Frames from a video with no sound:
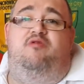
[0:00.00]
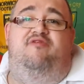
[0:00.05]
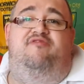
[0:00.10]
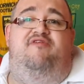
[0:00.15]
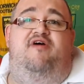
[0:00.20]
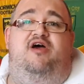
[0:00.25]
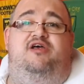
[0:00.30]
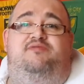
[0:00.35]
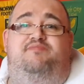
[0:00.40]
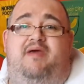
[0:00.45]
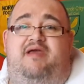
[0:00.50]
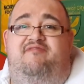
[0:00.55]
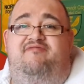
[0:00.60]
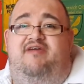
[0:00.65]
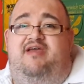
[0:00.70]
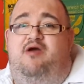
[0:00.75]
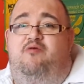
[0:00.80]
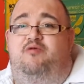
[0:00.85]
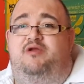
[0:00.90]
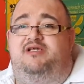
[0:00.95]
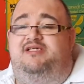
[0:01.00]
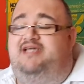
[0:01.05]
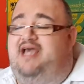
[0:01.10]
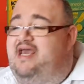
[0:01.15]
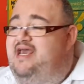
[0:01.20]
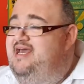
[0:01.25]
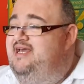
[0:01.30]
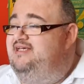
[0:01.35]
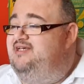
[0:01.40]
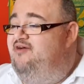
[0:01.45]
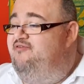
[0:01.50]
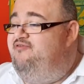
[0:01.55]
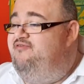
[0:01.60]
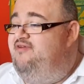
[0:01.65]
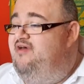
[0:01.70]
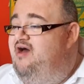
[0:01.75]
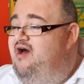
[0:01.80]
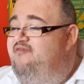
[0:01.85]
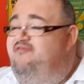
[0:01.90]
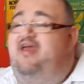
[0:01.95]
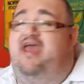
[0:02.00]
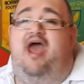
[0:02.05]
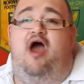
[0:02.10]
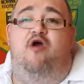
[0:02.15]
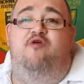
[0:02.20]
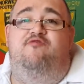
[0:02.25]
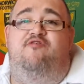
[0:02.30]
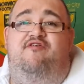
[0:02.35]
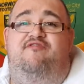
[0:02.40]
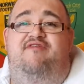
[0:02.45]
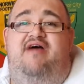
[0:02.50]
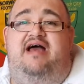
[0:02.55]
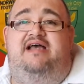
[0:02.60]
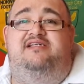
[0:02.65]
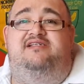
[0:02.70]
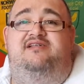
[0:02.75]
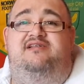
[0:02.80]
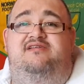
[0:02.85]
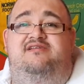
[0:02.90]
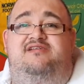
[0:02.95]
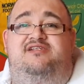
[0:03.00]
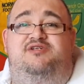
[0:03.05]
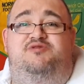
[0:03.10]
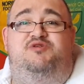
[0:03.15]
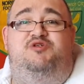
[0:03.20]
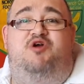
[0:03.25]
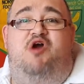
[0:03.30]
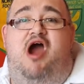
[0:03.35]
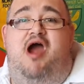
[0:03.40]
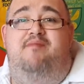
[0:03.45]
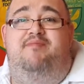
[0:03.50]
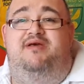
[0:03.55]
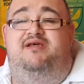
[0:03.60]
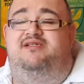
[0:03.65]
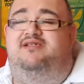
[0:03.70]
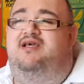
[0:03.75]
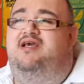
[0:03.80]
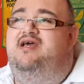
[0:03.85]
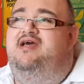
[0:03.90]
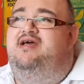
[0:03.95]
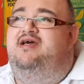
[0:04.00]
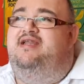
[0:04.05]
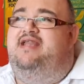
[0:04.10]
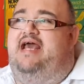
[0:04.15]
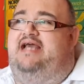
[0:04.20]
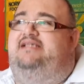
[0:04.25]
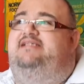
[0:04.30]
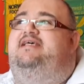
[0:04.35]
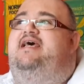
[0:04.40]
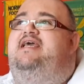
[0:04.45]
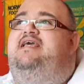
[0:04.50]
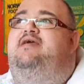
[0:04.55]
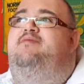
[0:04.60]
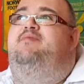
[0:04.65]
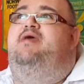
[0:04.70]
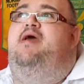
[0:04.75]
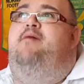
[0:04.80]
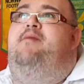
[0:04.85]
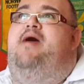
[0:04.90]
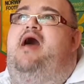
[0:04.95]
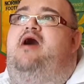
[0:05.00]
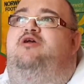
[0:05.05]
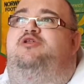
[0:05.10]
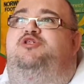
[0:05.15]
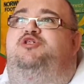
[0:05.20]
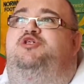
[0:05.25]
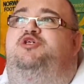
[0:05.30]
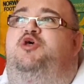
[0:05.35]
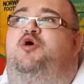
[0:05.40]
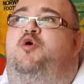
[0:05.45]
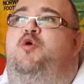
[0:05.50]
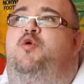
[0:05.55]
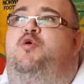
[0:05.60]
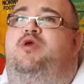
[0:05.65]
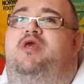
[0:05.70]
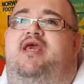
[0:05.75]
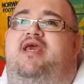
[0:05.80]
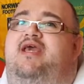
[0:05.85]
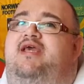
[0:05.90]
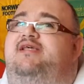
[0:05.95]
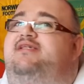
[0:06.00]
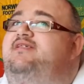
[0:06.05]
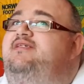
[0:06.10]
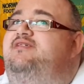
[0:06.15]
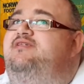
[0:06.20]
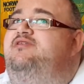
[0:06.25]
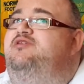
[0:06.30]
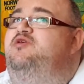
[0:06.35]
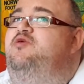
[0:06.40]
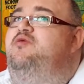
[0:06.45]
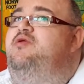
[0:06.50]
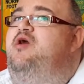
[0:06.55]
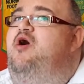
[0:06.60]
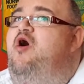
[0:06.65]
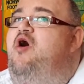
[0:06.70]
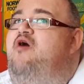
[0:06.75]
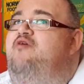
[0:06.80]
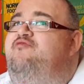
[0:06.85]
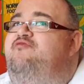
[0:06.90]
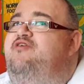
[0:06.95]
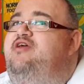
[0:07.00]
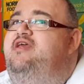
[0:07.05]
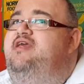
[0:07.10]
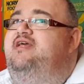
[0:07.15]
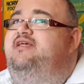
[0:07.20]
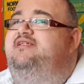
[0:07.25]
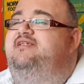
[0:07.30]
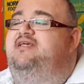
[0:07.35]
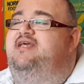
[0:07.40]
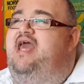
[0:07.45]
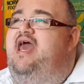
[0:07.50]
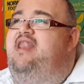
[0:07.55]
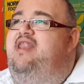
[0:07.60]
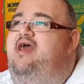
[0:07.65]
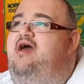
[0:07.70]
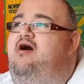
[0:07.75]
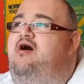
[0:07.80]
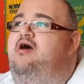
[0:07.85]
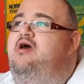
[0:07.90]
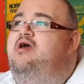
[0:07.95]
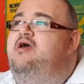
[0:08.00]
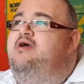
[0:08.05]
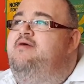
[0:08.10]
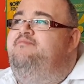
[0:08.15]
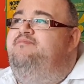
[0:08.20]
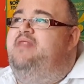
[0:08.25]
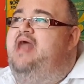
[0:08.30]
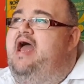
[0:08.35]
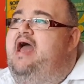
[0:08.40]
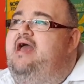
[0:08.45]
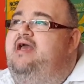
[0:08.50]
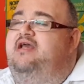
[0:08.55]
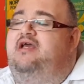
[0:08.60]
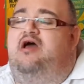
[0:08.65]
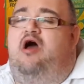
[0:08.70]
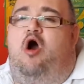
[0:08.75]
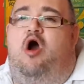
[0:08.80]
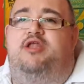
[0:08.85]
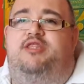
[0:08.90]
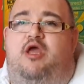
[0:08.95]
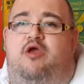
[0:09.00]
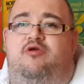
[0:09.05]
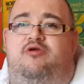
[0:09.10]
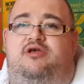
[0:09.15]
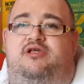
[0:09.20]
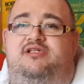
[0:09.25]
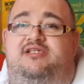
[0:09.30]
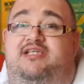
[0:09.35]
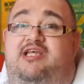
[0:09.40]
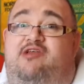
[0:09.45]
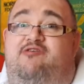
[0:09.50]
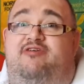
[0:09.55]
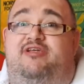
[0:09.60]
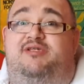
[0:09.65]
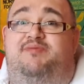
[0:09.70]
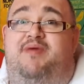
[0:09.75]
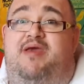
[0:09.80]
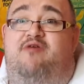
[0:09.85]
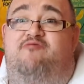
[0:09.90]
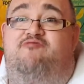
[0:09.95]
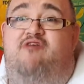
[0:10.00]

first big thing I want to say is I've hit over 1,000 subscribers. Now, it's taken me about 2 years, 2.5, 3 years to get there. Now, I don't consider it to be a